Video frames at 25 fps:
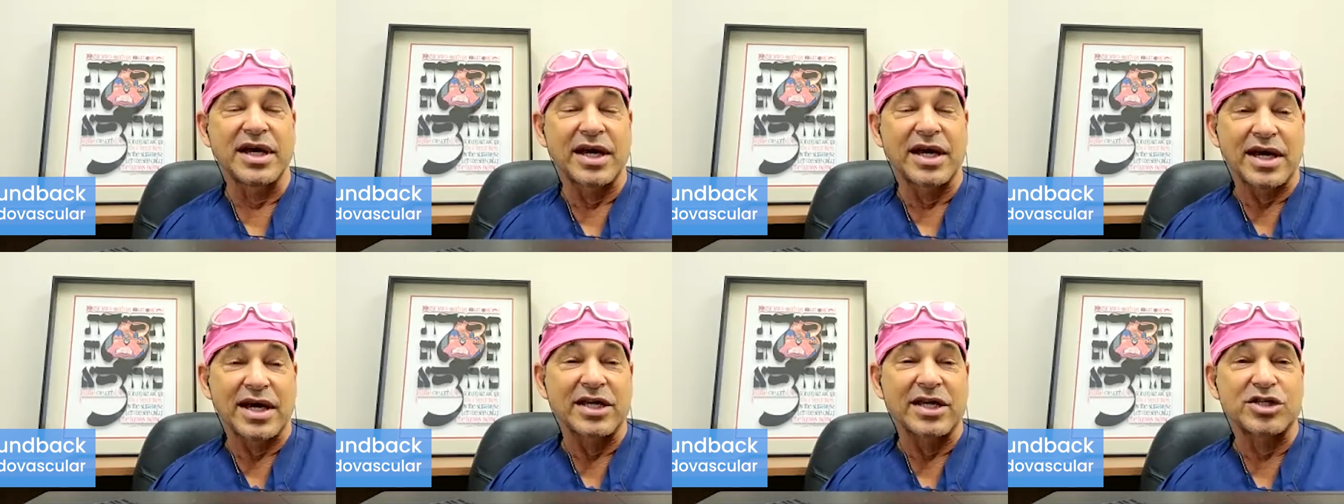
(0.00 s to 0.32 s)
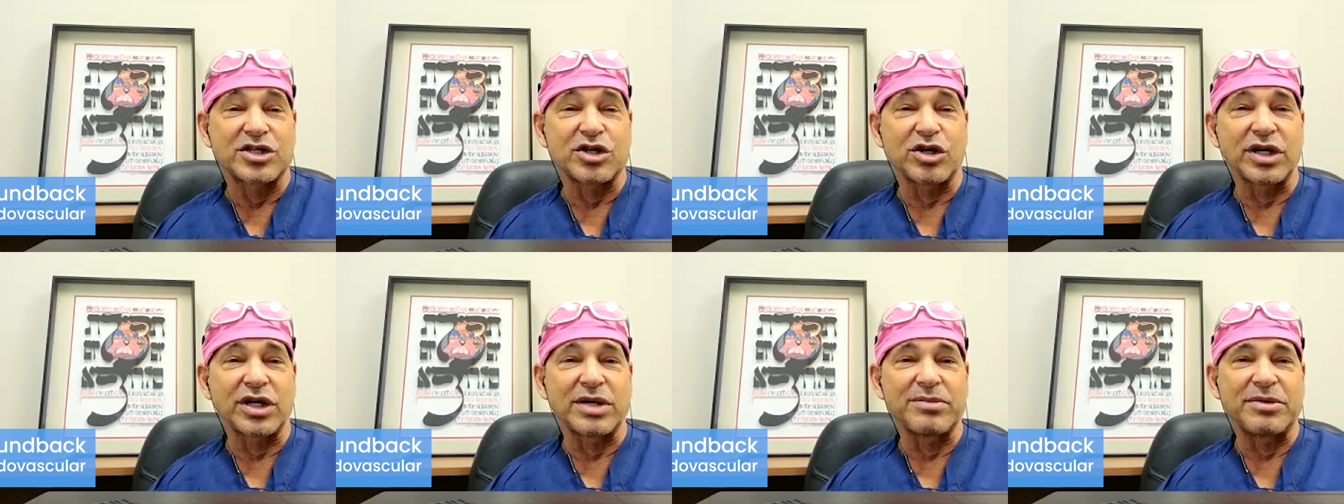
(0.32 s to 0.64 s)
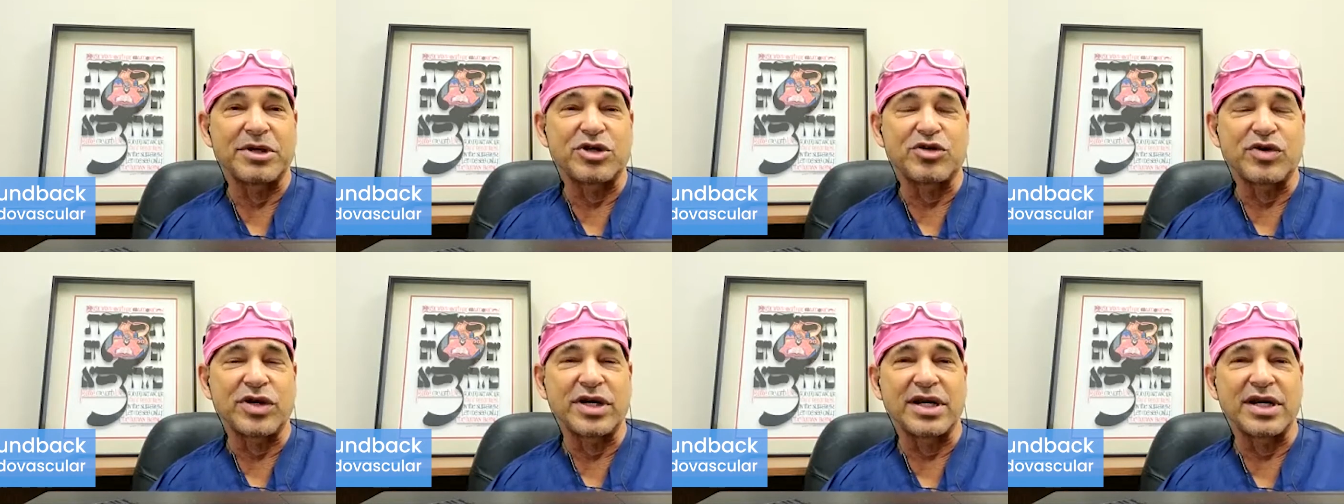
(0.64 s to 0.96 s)
can certainly be
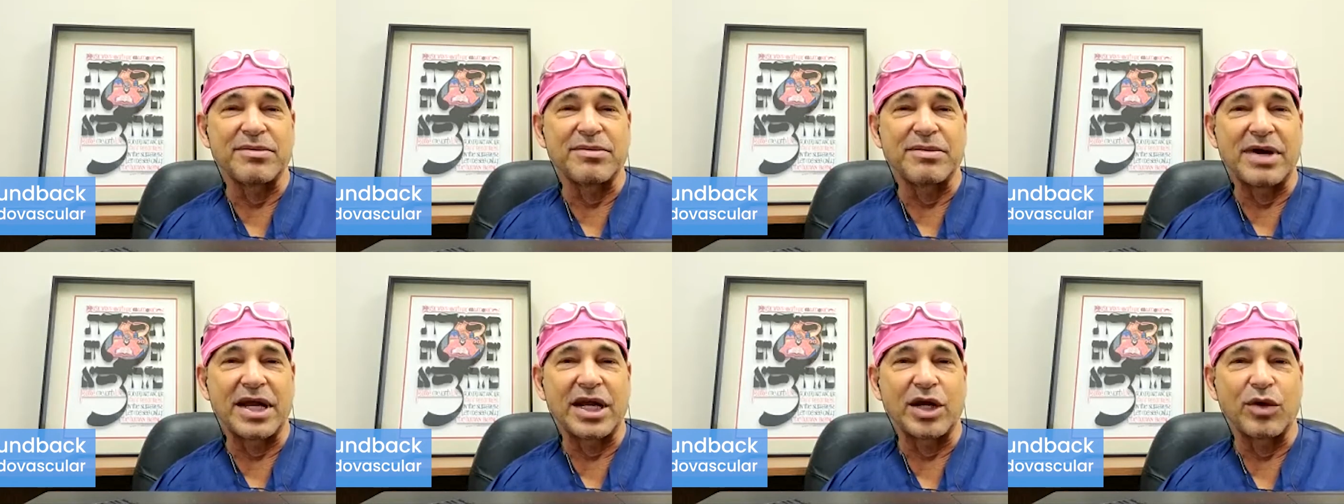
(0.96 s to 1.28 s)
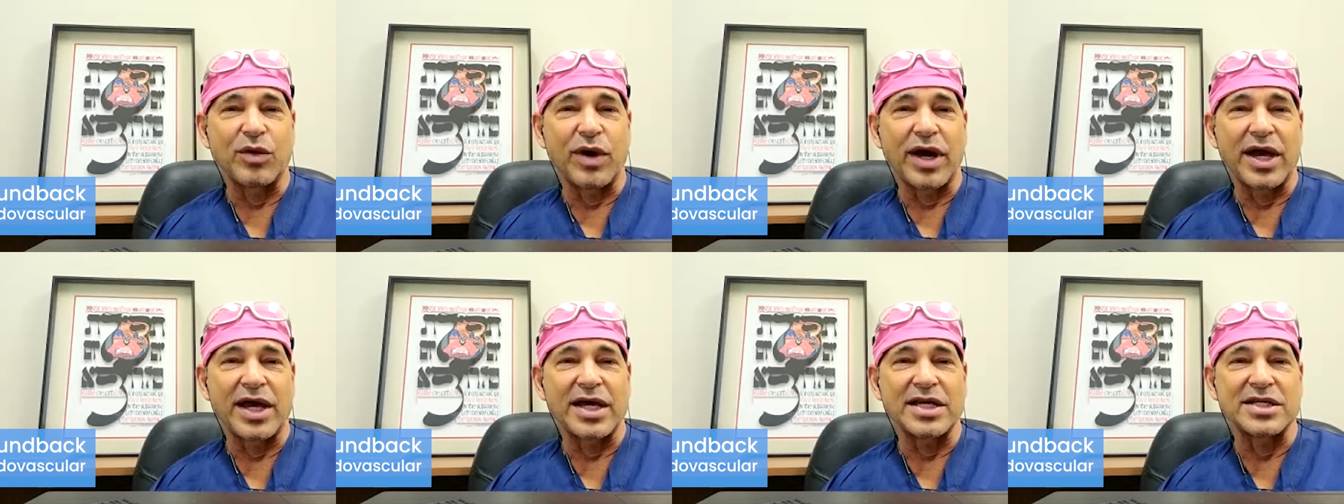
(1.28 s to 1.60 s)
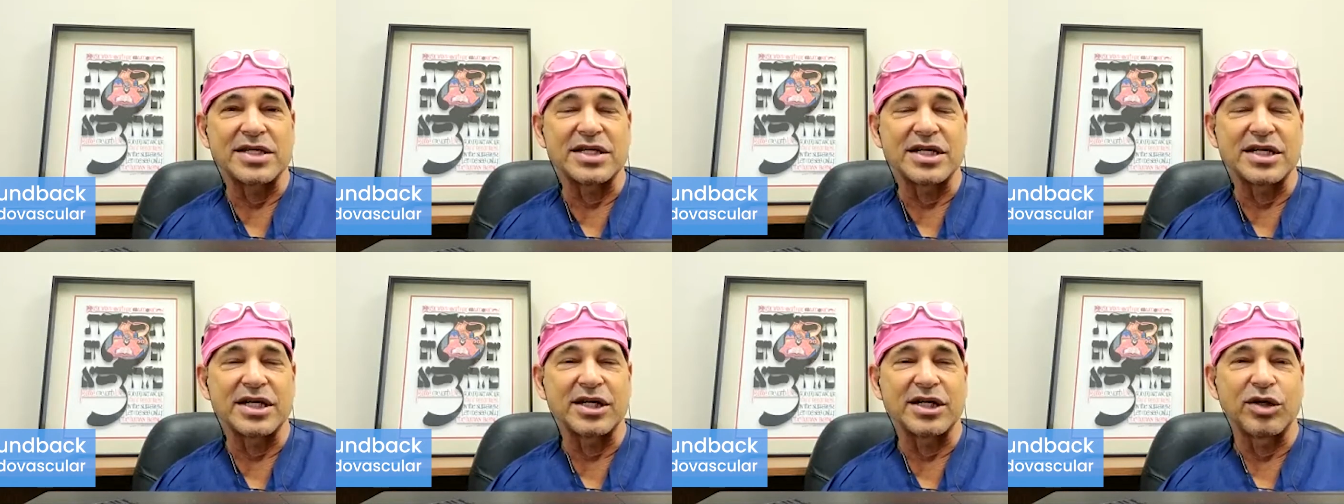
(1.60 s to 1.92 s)
treated in many
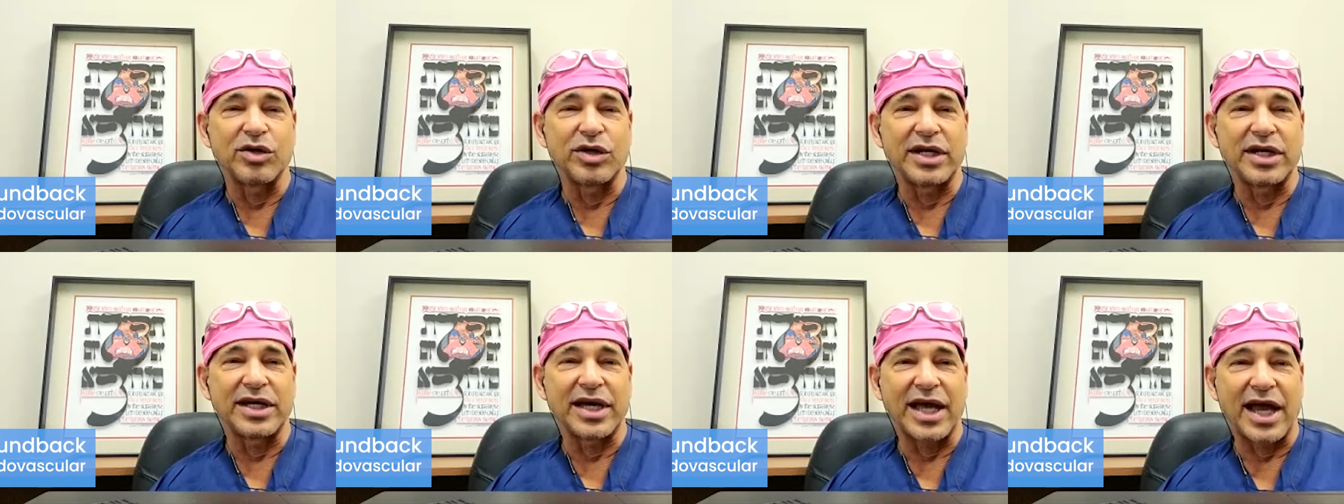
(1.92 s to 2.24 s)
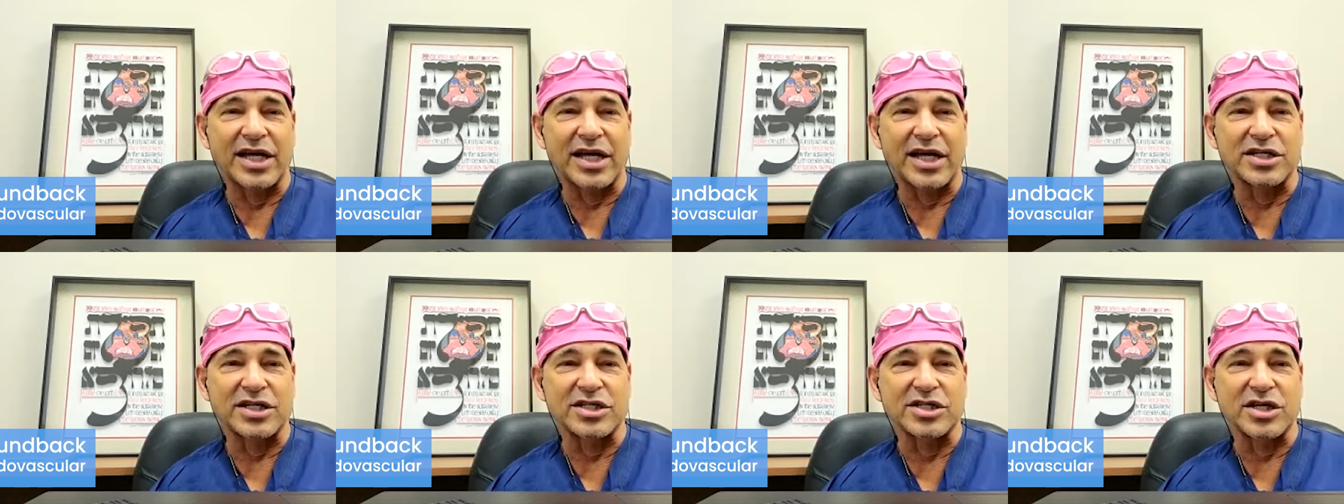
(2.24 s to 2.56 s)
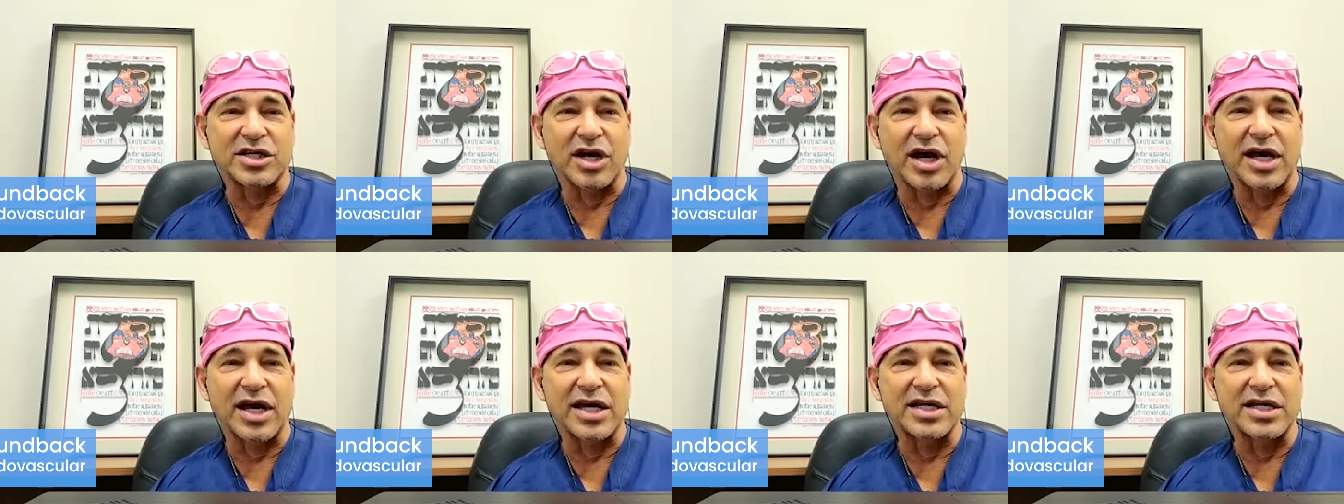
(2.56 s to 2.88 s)
ways, including
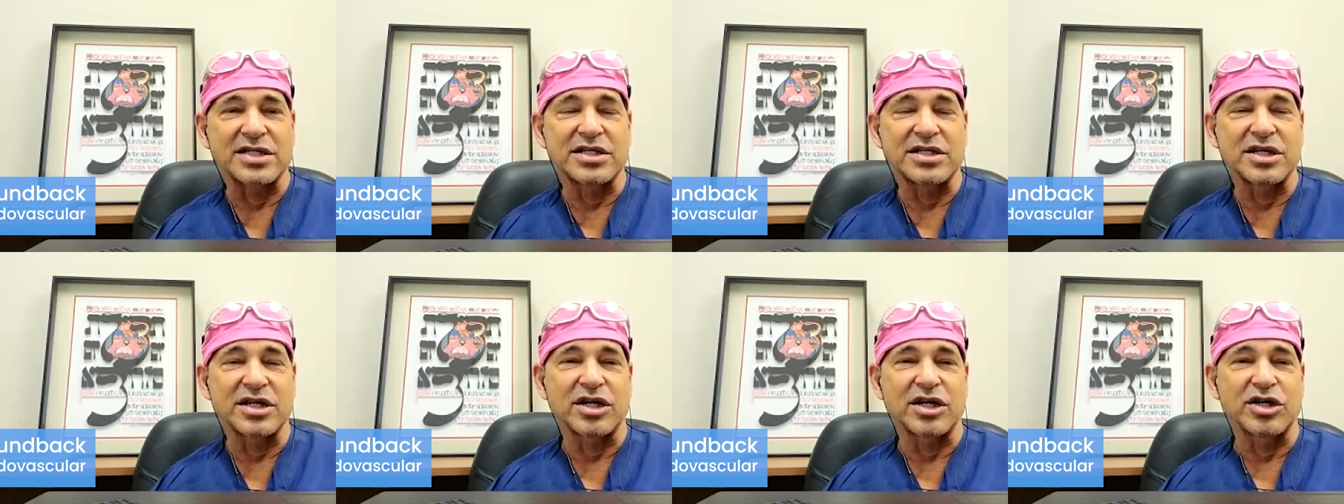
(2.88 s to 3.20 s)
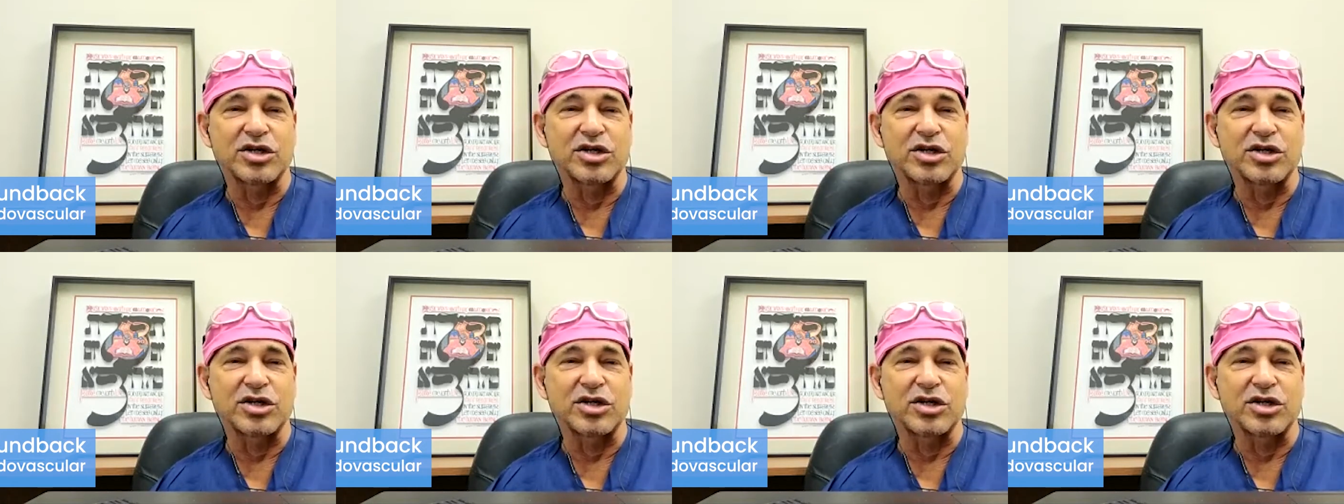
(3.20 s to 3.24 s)
exercise,